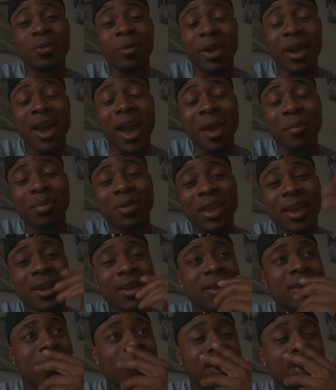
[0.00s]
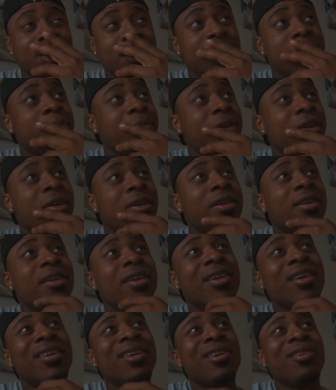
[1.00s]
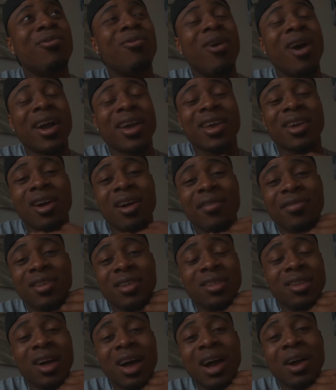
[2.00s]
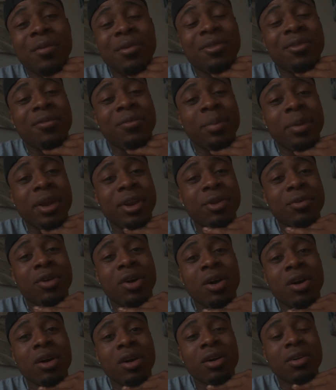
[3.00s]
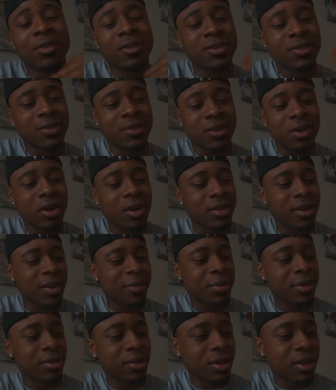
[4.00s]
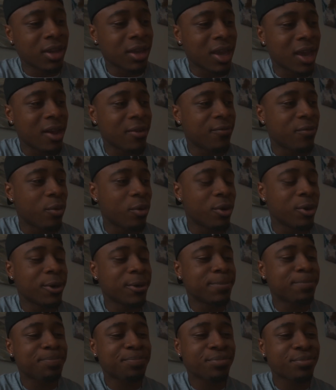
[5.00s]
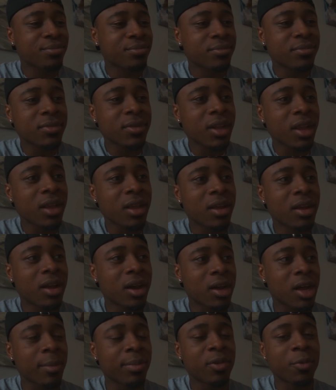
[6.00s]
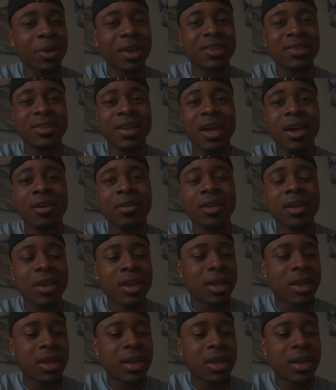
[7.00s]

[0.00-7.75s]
the way I planned it, I should be walking off the lot with a brand new car. This is a car that I've been looking at for a couple of weeks now.